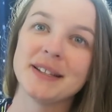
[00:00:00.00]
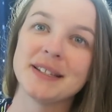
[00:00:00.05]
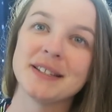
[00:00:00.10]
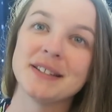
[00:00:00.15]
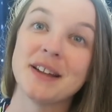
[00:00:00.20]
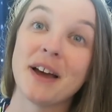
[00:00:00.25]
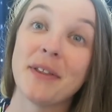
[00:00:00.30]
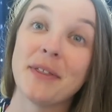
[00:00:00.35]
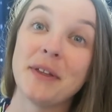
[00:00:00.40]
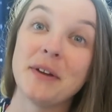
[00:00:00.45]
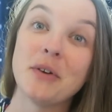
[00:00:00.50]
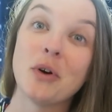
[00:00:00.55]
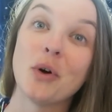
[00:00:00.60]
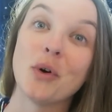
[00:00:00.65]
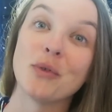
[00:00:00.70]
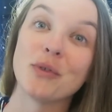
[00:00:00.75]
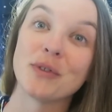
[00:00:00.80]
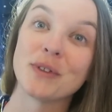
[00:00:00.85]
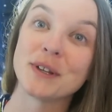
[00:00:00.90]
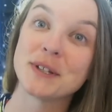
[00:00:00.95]
It's nothing
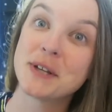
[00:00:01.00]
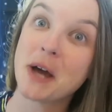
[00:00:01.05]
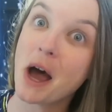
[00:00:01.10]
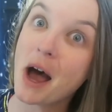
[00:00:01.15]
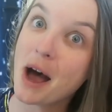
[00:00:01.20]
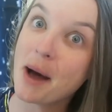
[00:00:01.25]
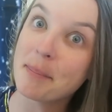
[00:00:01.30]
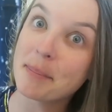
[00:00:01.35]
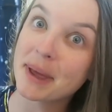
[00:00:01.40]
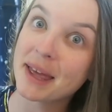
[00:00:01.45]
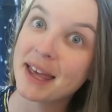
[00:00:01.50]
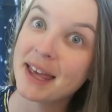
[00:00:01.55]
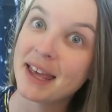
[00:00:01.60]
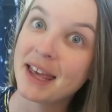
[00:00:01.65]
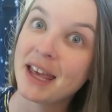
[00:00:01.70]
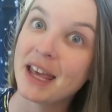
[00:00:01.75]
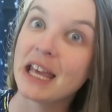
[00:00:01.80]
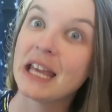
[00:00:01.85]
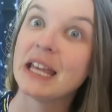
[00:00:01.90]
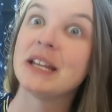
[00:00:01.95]
over the top
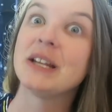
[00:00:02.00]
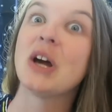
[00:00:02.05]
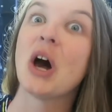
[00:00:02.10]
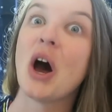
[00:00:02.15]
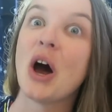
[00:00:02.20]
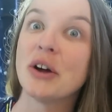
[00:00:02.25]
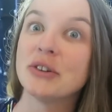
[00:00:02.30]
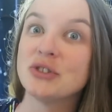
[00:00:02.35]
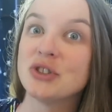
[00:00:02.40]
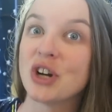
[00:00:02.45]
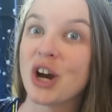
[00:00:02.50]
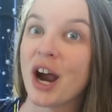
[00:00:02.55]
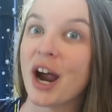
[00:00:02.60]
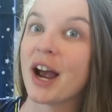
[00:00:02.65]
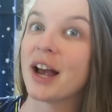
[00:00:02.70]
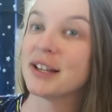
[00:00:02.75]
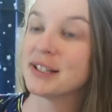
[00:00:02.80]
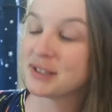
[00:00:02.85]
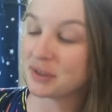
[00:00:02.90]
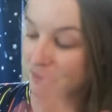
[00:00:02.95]
in
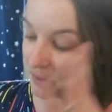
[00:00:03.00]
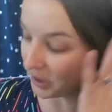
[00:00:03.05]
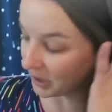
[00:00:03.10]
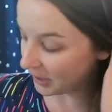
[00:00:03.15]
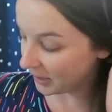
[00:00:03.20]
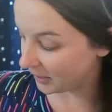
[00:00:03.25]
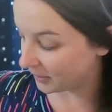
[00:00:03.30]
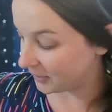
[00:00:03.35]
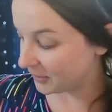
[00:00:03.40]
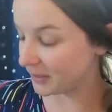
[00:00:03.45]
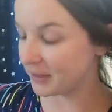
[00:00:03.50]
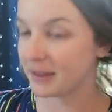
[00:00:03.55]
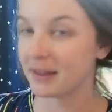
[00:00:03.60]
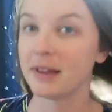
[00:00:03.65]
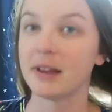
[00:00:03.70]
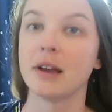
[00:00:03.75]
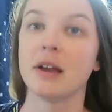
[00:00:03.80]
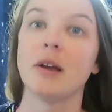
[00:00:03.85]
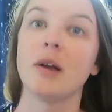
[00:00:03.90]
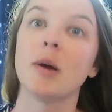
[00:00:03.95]
contrast with
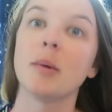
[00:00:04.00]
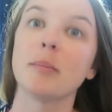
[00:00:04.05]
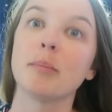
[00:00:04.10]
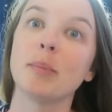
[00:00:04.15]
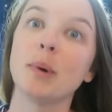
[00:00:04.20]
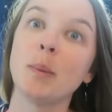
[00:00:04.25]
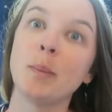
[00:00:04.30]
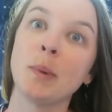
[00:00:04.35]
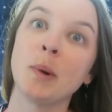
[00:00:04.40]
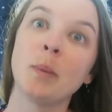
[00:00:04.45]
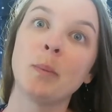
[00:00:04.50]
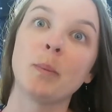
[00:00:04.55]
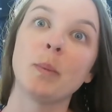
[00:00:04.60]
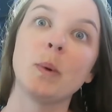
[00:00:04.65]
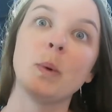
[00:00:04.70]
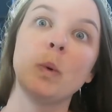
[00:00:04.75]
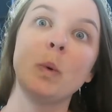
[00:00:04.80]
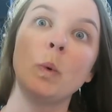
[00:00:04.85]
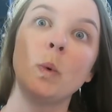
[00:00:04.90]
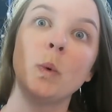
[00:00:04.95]
boo, boo,
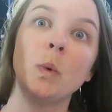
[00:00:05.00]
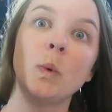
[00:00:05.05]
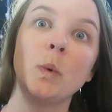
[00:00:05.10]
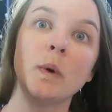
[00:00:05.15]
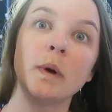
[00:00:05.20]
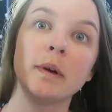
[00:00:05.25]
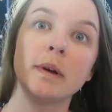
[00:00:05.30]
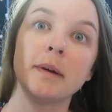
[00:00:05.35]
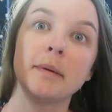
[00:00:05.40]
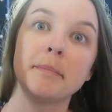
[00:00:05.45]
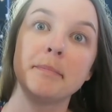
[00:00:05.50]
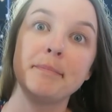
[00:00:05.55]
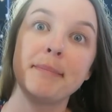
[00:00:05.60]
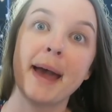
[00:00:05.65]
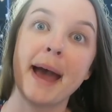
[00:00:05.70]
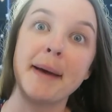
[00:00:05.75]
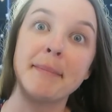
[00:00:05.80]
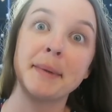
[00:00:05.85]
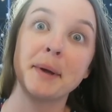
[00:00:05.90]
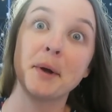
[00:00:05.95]
boo,
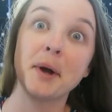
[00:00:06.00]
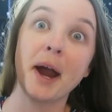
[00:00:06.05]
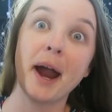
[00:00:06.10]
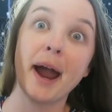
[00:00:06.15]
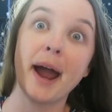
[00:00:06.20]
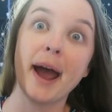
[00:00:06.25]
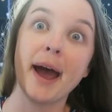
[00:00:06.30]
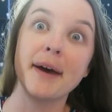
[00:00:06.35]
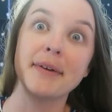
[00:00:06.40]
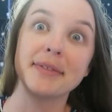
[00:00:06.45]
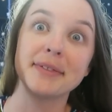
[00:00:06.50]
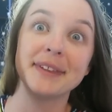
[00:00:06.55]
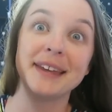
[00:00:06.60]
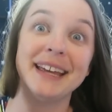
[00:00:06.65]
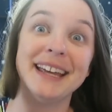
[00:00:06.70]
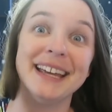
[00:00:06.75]
Pat McGrath.